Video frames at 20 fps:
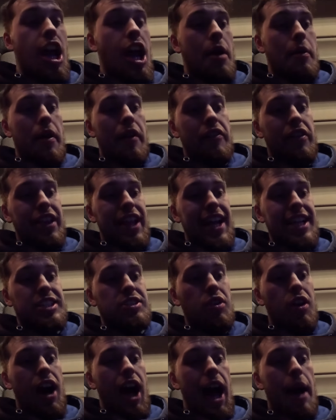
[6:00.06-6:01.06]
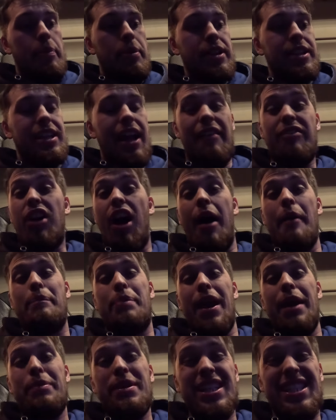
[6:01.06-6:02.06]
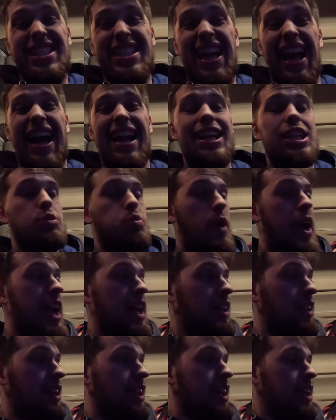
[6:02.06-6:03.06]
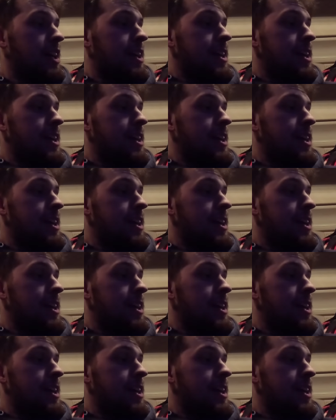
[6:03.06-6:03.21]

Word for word: However, that's not happened. I've got a baby scan as well